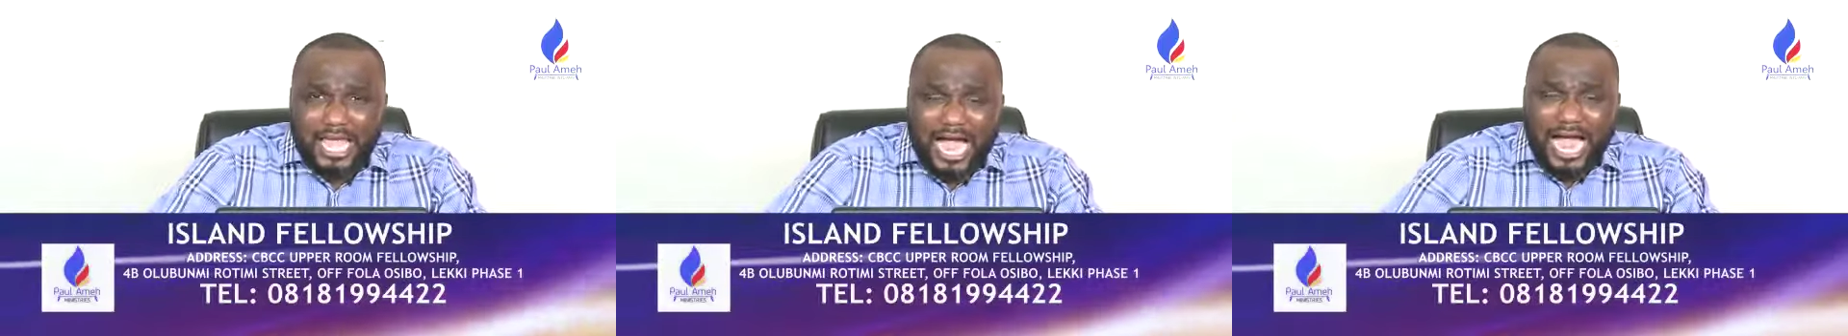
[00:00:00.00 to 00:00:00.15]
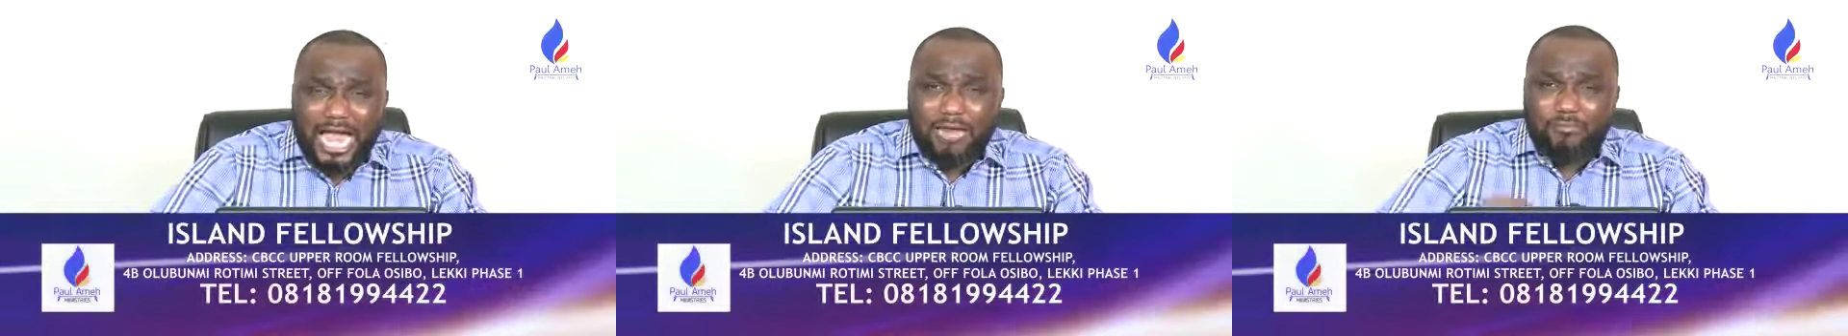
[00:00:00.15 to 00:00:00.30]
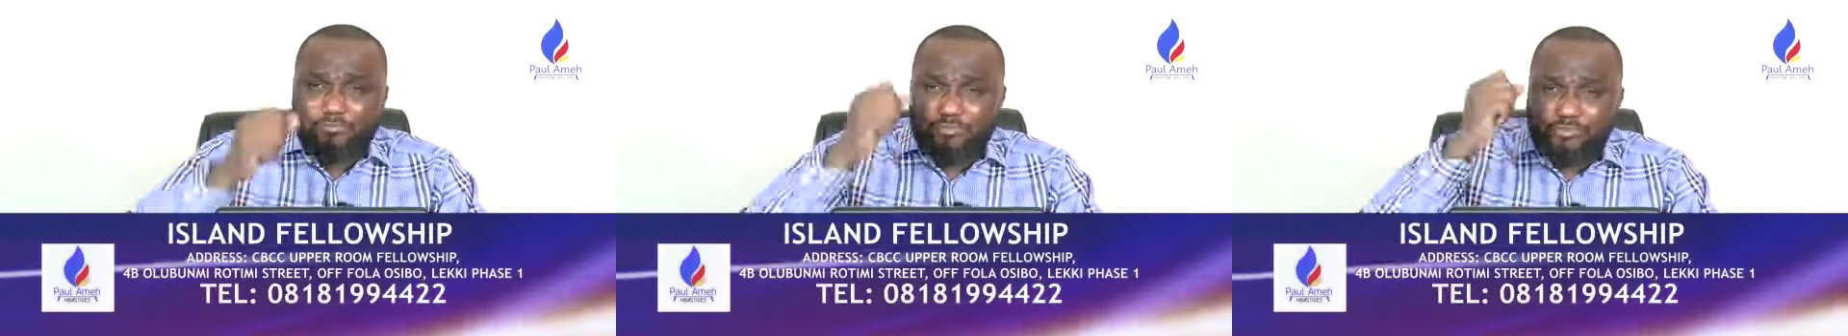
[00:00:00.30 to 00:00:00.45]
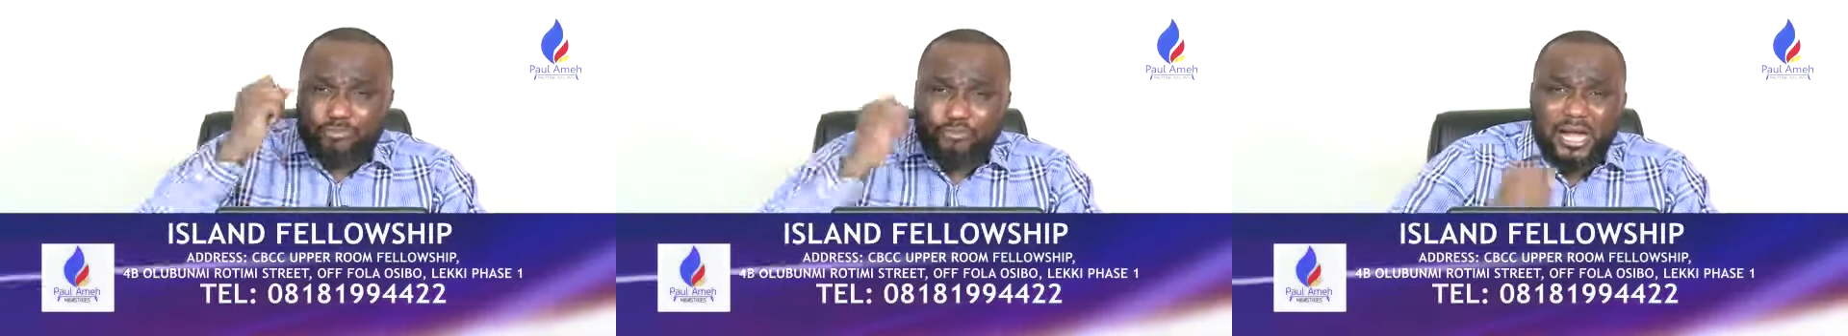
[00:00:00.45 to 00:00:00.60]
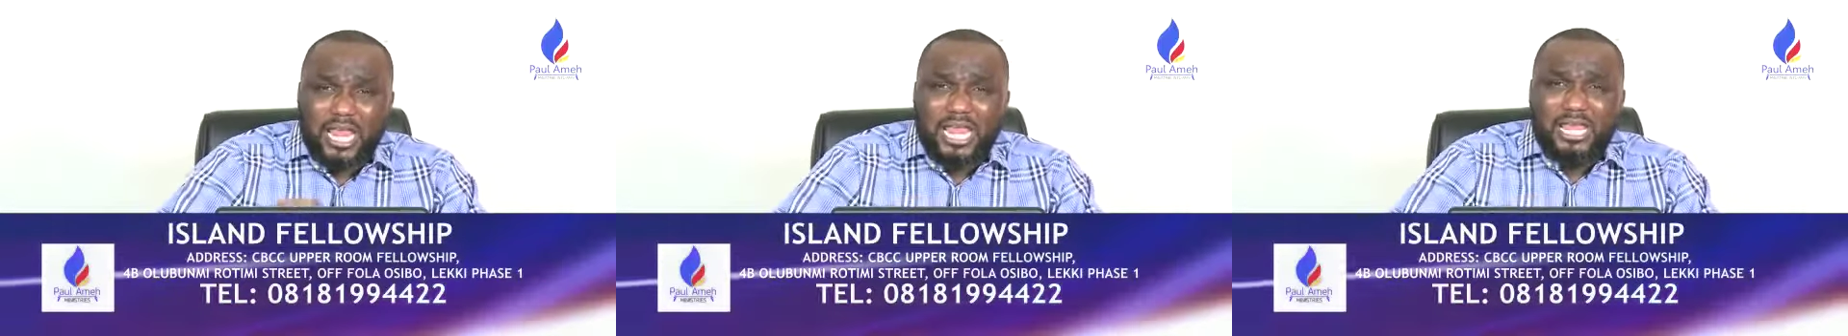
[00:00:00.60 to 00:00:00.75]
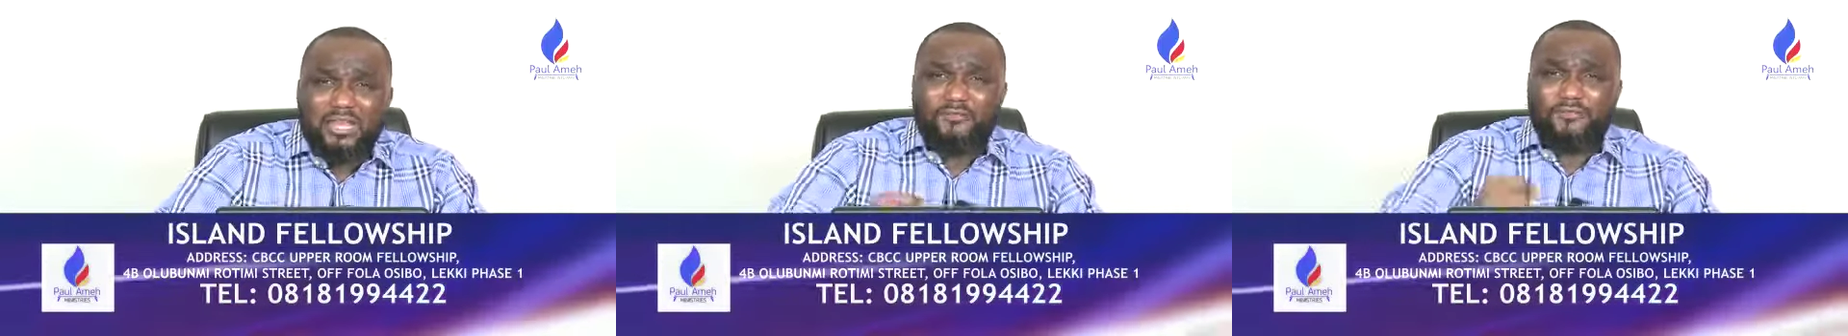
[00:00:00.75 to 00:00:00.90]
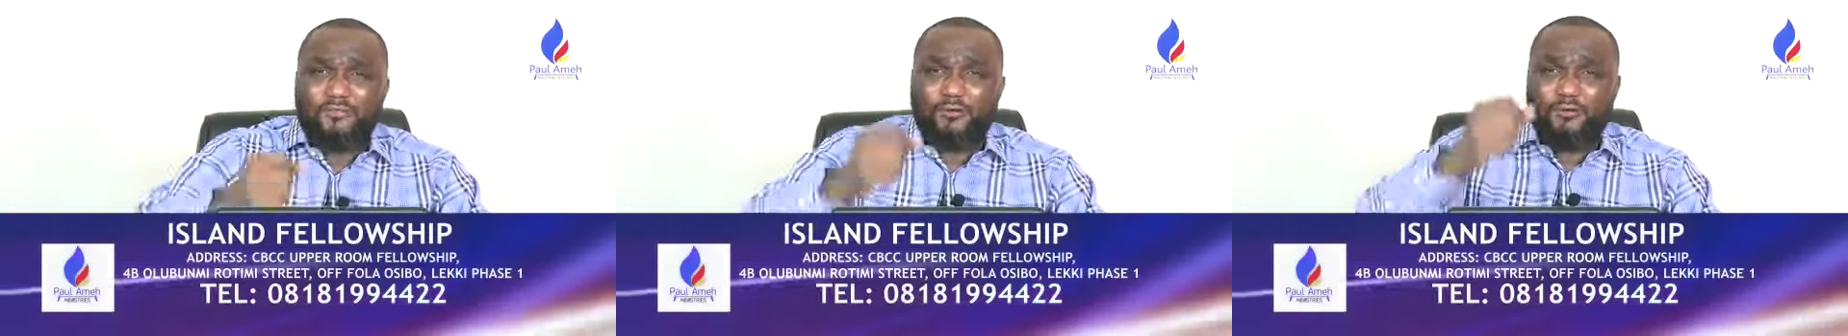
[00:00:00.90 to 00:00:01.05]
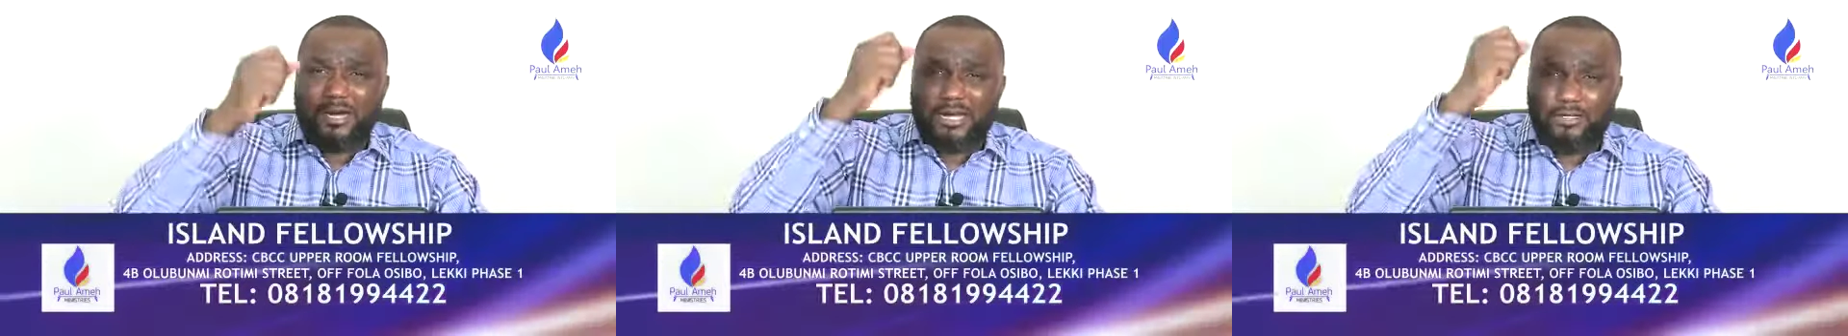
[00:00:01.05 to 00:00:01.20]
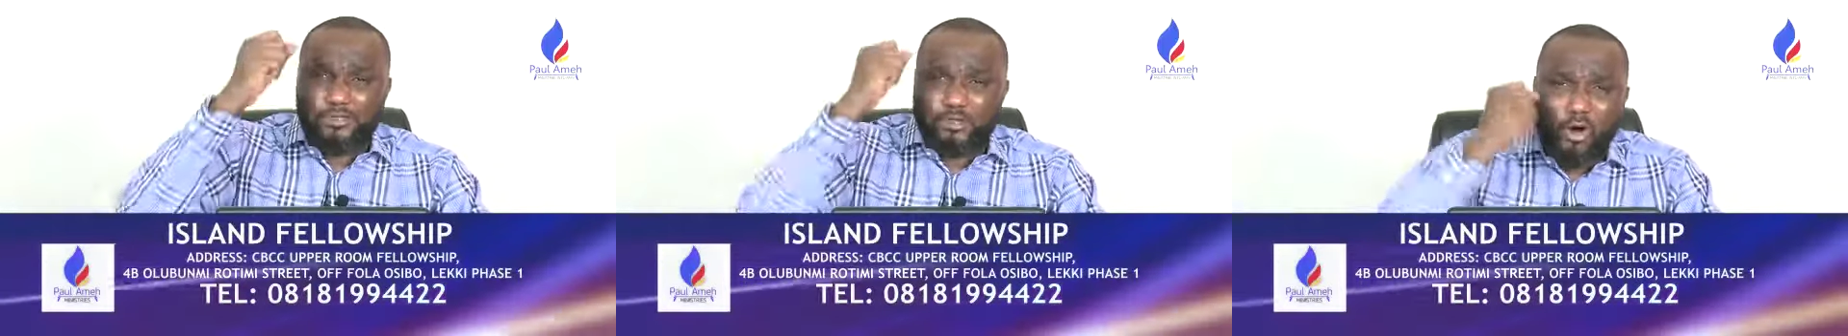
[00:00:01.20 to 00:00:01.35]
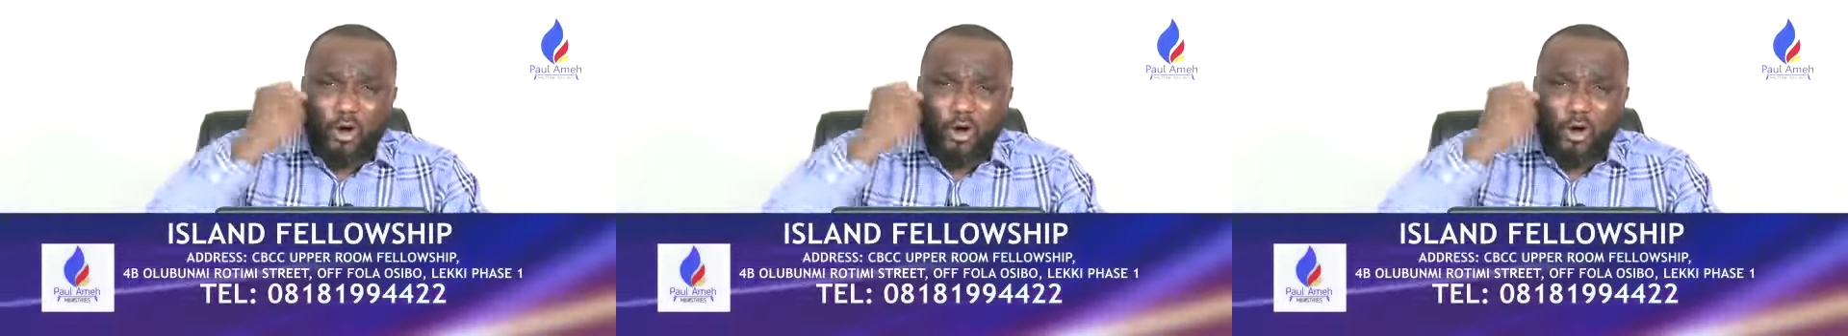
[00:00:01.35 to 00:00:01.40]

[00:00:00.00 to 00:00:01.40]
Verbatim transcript: I pray for an